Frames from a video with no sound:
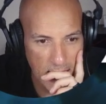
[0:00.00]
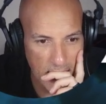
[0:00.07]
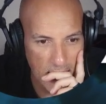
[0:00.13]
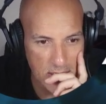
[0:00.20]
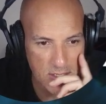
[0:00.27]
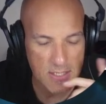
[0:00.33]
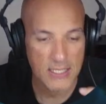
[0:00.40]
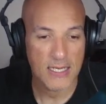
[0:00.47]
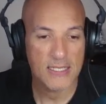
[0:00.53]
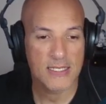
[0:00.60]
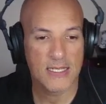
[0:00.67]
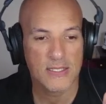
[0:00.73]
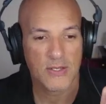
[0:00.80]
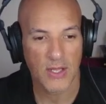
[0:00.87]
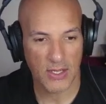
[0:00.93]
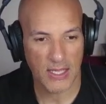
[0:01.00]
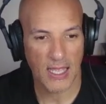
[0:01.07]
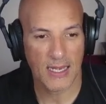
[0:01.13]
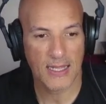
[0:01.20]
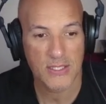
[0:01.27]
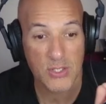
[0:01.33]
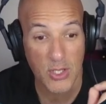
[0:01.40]
So then I said, okay,
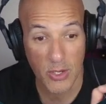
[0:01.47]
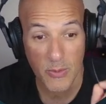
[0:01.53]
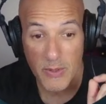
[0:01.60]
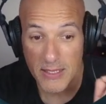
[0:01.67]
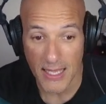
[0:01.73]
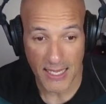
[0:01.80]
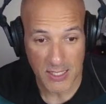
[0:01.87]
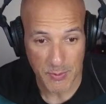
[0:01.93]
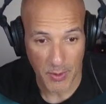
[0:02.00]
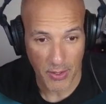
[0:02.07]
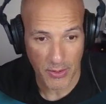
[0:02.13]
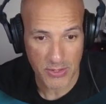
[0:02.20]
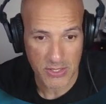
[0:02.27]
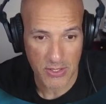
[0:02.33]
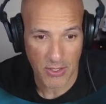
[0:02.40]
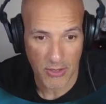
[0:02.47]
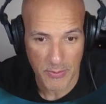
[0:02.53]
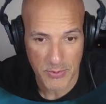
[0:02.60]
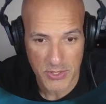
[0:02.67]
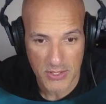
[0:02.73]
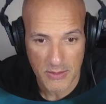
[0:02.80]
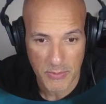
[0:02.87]
let's go with the Expo OCR
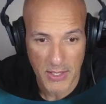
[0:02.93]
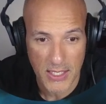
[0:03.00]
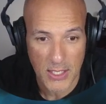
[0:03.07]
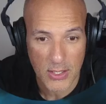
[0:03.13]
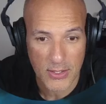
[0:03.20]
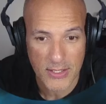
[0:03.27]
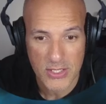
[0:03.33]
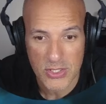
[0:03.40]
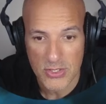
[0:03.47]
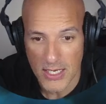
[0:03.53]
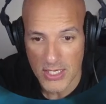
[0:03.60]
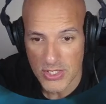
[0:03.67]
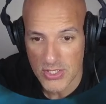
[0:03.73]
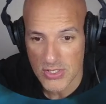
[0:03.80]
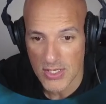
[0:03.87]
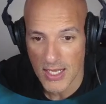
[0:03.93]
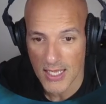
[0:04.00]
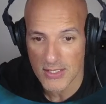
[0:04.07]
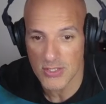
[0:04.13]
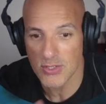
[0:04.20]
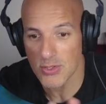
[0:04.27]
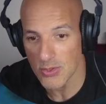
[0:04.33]
option, but include instructions on how
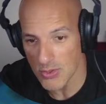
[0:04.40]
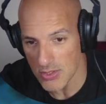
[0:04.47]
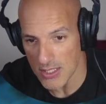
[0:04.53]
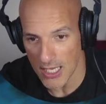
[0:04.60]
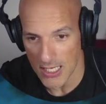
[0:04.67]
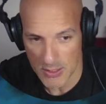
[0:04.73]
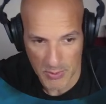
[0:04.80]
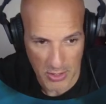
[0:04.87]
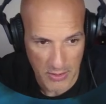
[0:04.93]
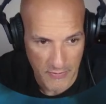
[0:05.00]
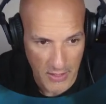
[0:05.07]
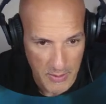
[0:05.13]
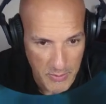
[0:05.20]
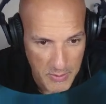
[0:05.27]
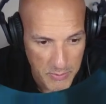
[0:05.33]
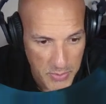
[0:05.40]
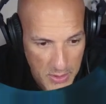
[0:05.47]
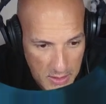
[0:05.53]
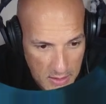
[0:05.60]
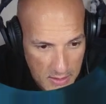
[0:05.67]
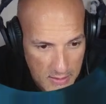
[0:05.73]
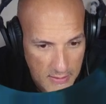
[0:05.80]
to use the Expo development
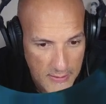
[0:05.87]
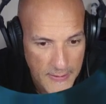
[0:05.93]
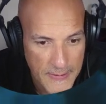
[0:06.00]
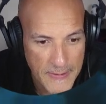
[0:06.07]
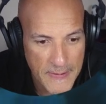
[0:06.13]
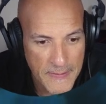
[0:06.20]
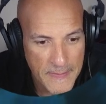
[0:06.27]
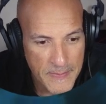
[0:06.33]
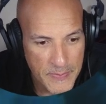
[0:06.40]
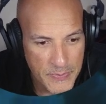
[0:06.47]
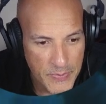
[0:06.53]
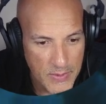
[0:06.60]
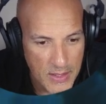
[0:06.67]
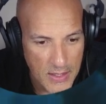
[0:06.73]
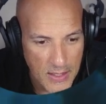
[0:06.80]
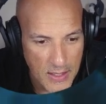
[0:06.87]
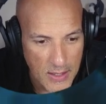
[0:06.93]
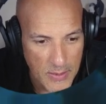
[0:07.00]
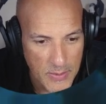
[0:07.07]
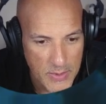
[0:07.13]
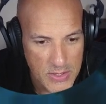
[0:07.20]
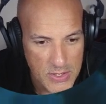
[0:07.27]
build.
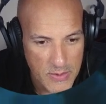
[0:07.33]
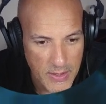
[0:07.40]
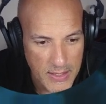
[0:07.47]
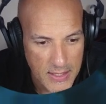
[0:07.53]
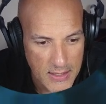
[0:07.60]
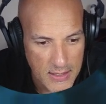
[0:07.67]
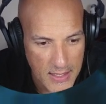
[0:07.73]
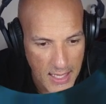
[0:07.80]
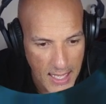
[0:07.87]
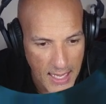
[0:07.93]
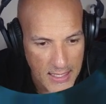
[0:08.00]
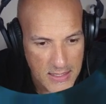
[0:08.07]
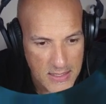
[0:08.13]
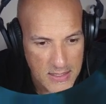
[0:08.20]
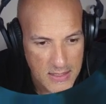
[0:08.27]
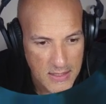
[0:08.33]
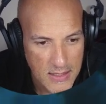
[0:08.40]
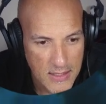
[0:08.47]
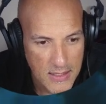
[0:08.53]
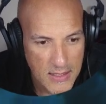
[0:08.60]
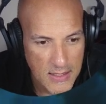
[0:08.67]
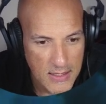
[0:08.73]
So I did that.
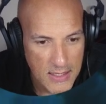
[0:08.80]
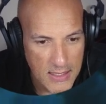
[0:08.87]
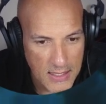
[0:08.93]
It